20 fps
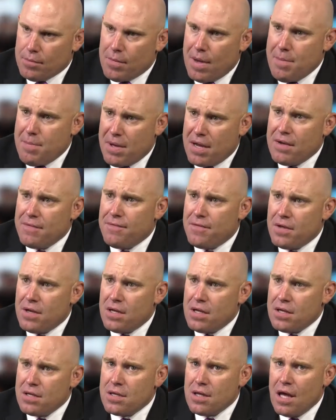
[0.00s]
my benefit
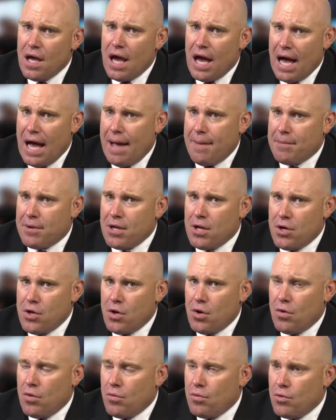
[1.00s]
is I'm going to
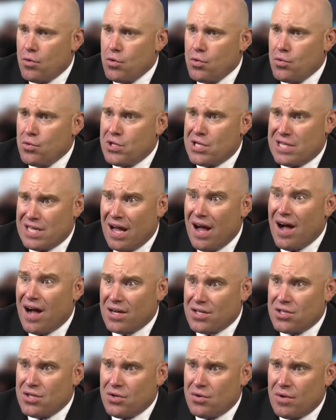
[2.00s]
know who to
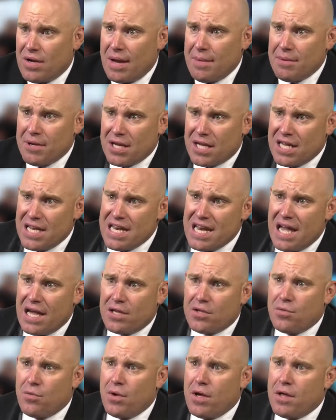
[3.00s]
talk to, and I'm going to
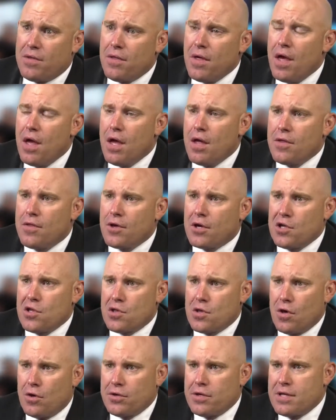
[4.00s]
connect with the
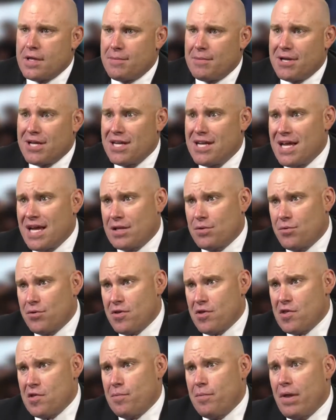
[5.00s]
consultants, I'm going to connect
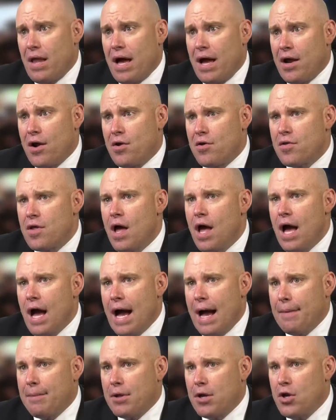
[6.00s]
with the suppliers,
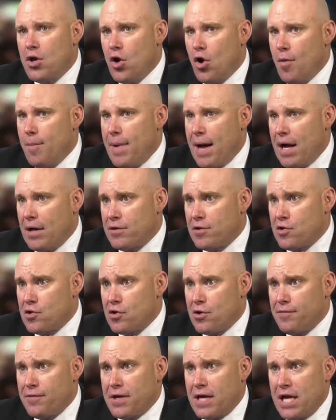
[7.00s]
I'm going to know about the
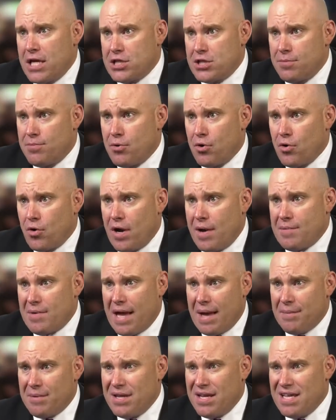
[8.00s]
certification programs,
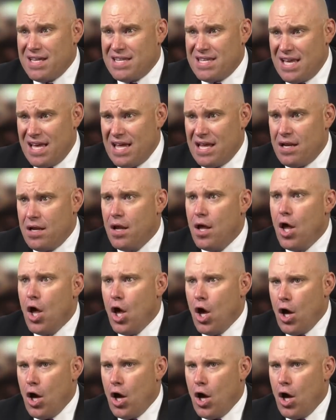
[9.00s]
I'm going to attend